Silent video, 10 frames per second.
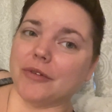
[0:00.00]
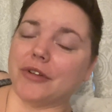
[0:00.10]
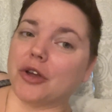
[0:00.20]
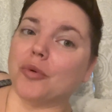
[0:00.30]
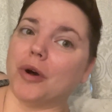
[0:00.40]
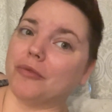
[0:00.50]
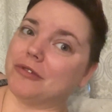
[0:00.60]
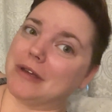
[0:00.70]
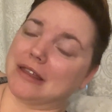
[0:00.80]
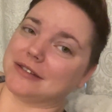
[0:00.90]
of what would
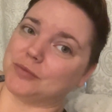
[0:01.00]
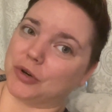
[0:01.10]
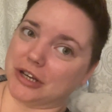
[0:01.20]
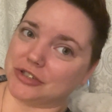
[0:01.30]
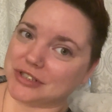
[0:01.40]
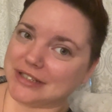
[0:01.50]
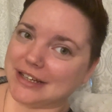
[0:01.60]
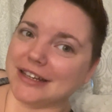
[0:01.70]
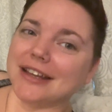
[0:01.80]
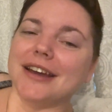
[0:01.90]
make this more
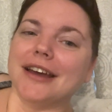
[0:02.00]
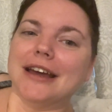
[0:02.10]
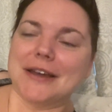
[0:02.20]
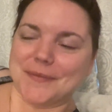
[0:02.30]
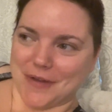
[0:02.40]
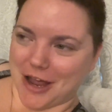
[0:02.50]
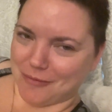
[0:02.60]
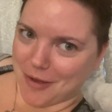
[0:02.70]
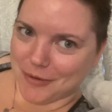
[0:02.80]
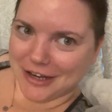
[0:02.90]
interesting, I'm
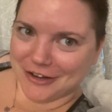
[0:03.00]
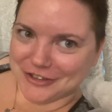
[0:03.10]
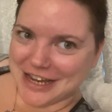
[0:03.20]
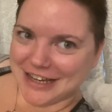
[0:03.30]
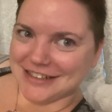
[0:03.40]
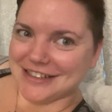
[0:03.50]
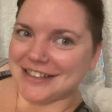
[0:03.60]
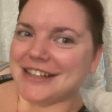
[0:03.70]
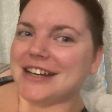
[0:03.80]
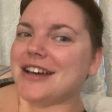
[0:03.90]
not being entertained.
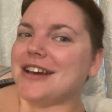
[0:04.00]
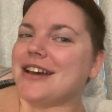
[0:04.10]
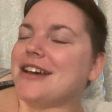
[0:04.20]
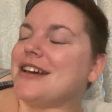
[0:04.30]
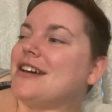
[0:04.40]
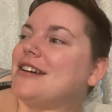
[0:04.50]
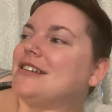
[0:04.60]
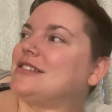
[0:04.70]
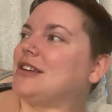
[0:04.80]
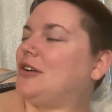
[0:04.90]

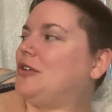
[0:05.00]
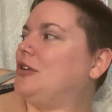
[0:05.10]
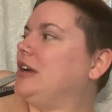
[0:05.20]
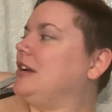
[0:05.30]
So,